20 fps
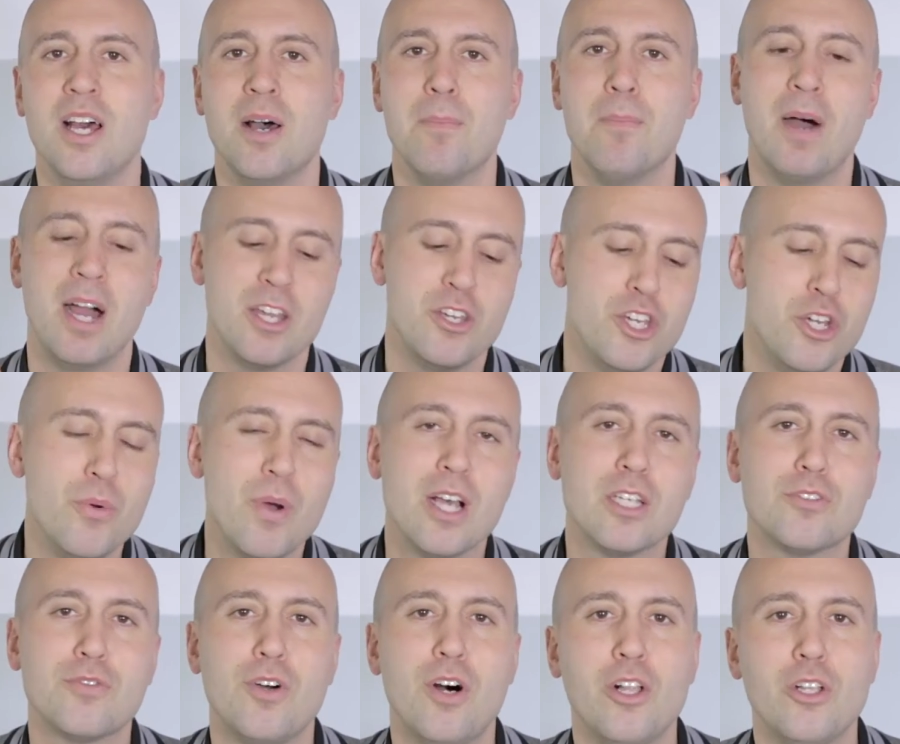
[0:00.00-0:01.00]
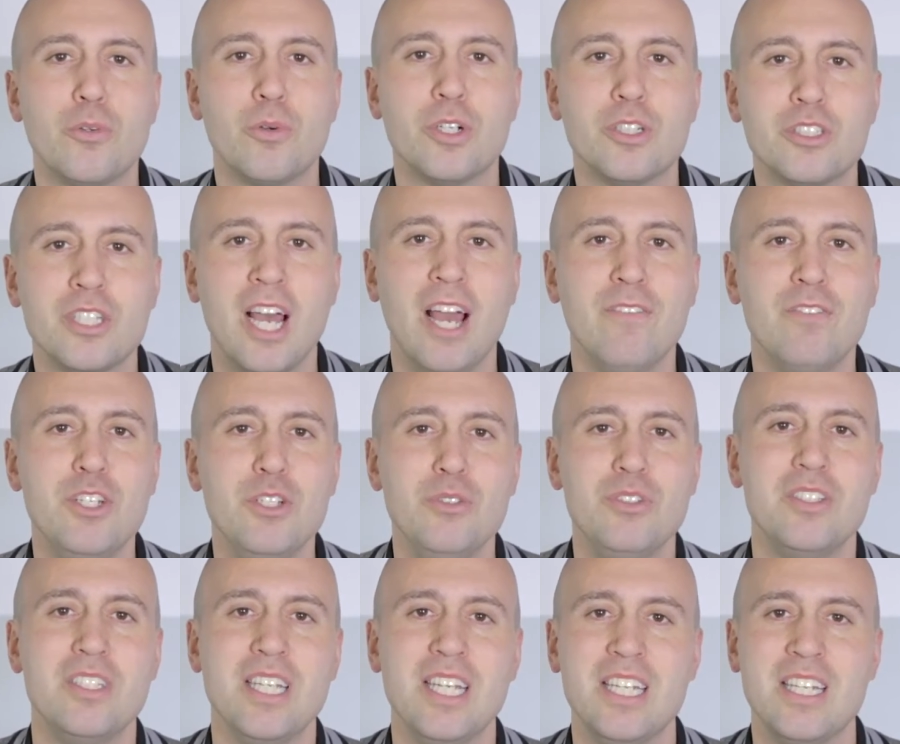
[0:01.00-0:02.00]
My US followers, have you
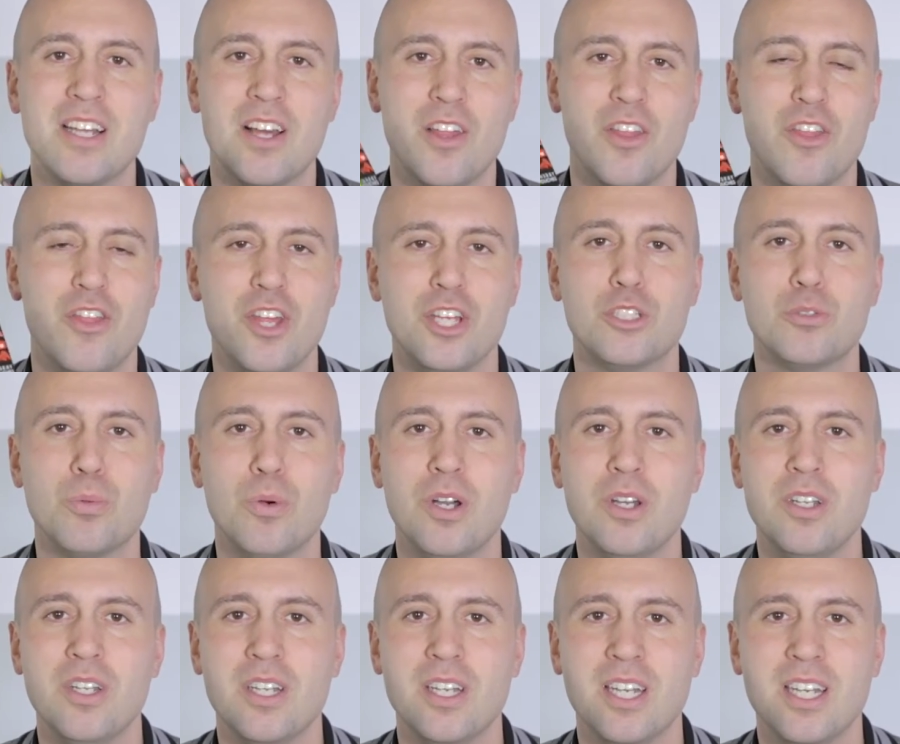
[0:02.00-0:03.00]
seen this one